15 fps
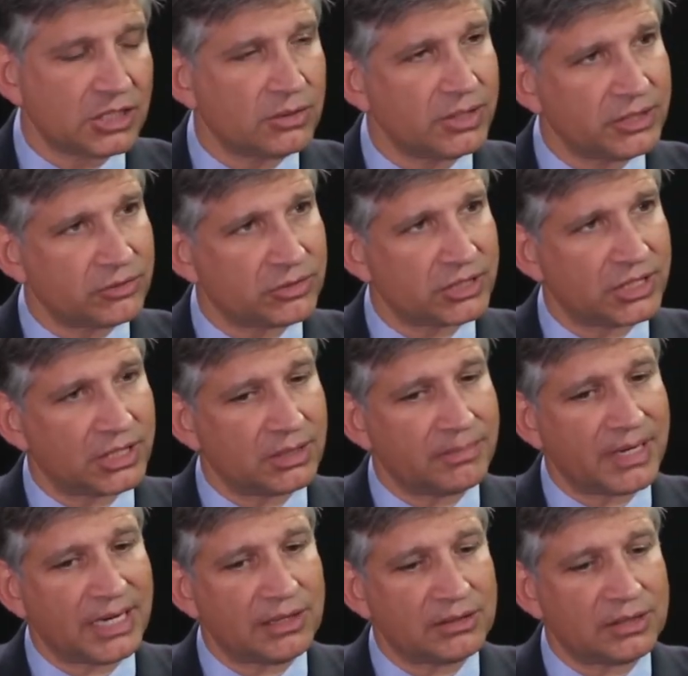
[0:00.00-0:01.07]
so interesting
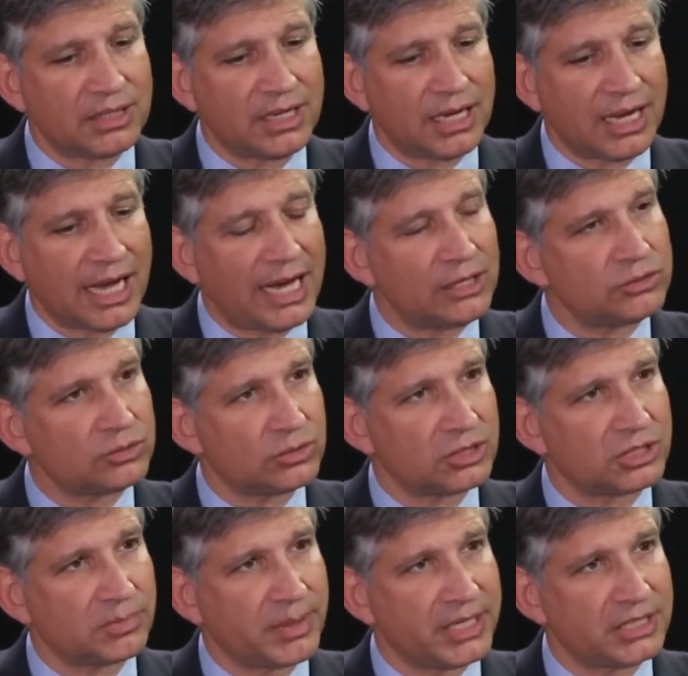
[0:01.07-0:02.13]
about outdoor
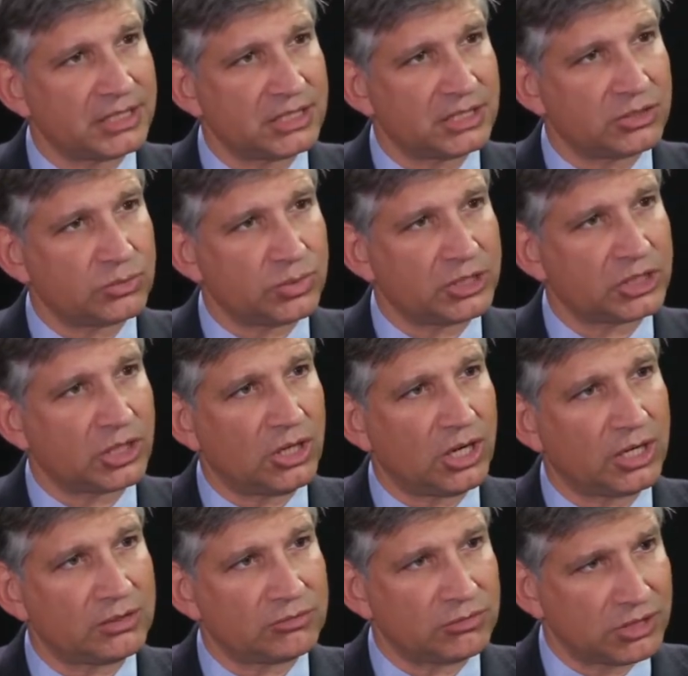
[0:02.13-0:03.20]
spaces in which
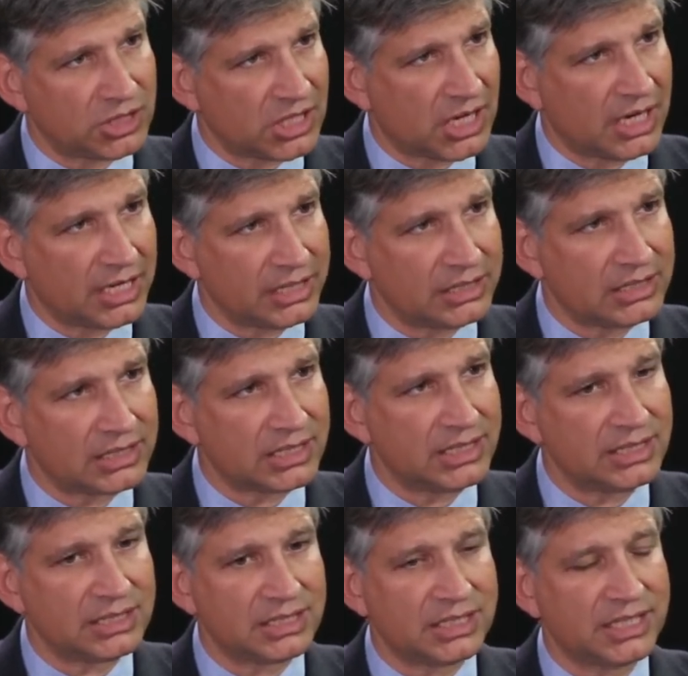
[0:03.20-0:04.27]
art resides
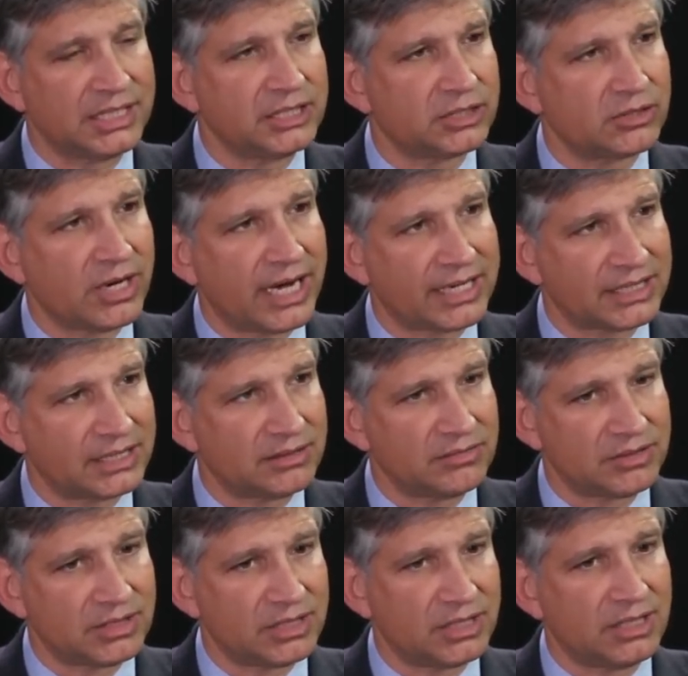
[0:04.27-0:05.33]
is the
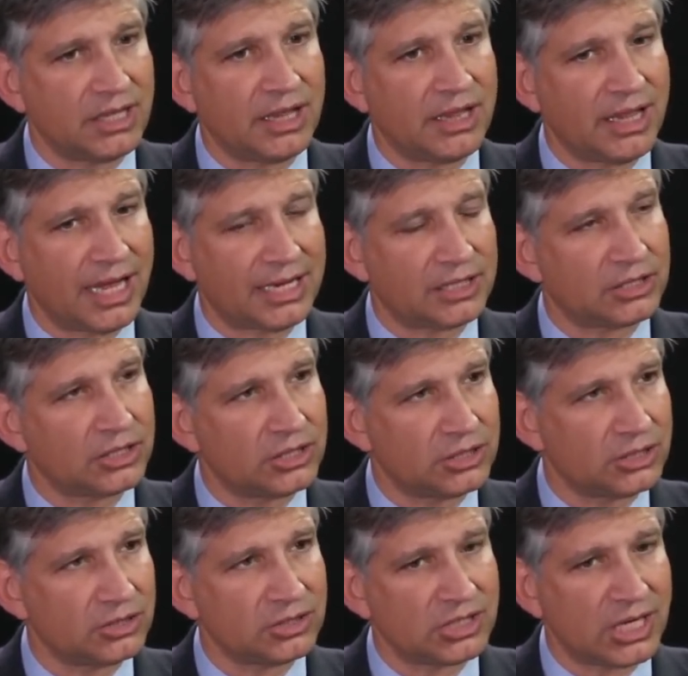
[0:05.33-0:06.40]
interactivity that
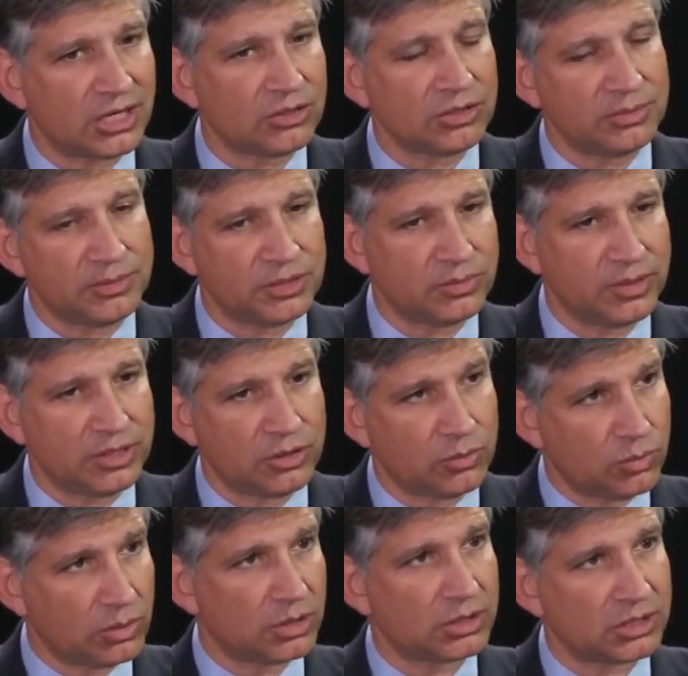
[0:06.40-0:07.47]
occurs not only between the
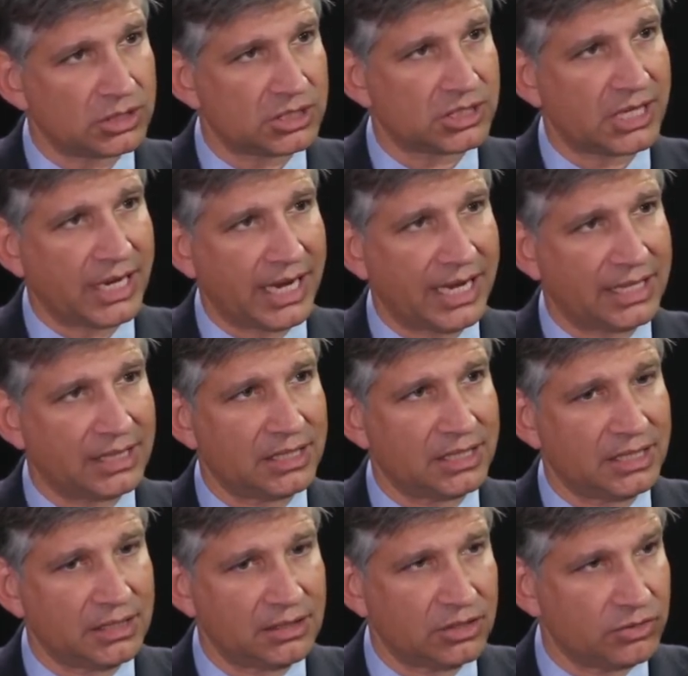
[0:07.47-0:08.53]
works and
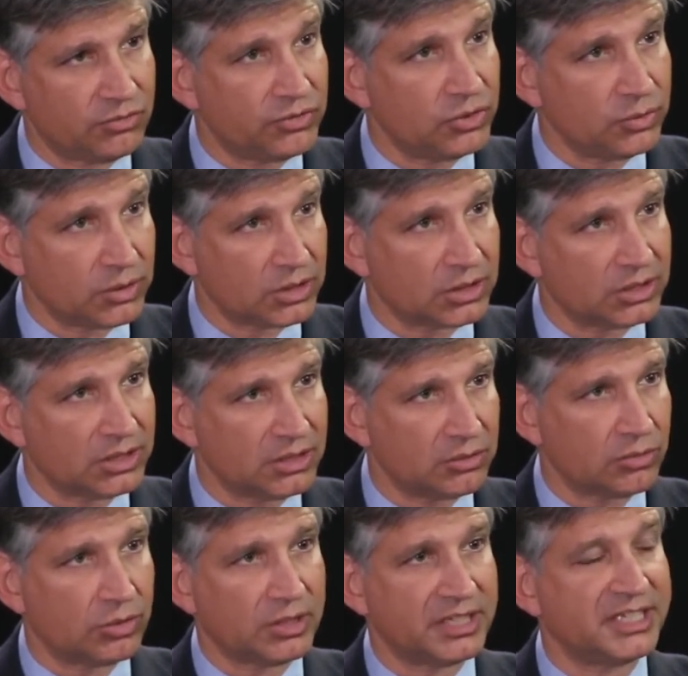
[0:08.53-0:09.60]
the viewer
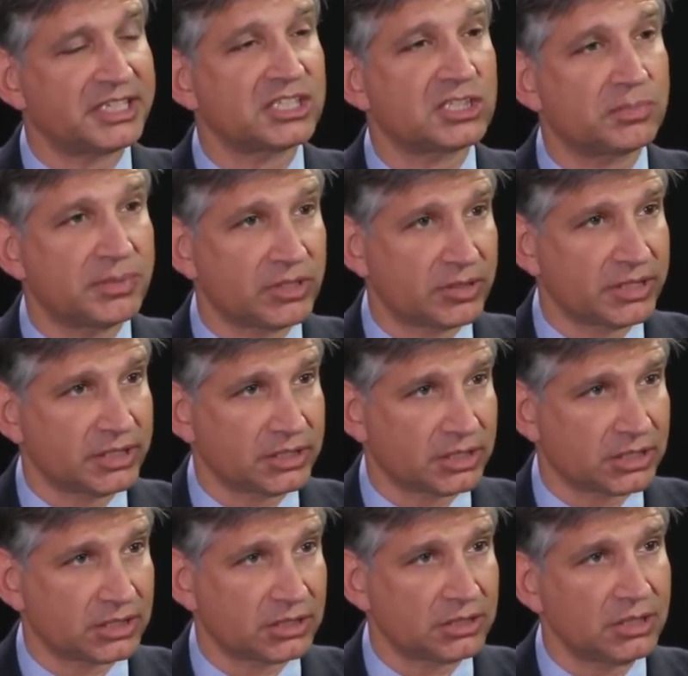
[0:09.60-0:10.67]
or the
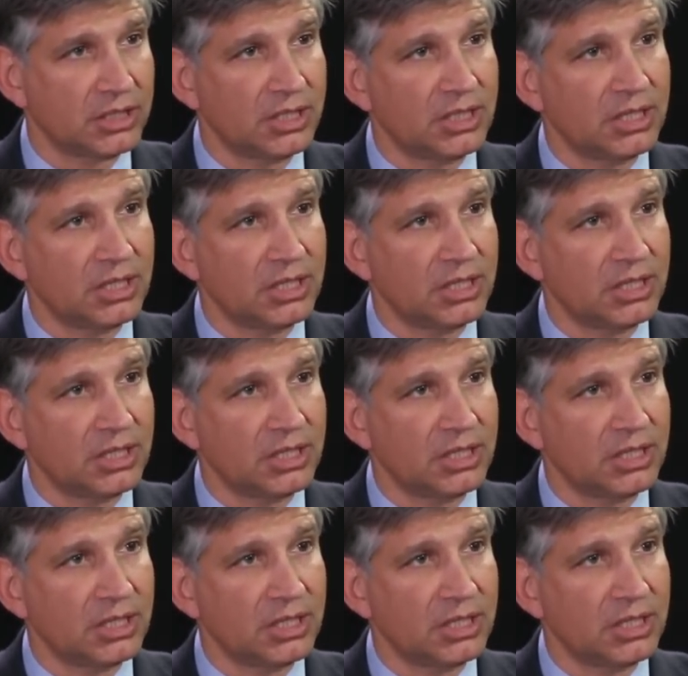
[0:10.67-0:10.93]
experiencer,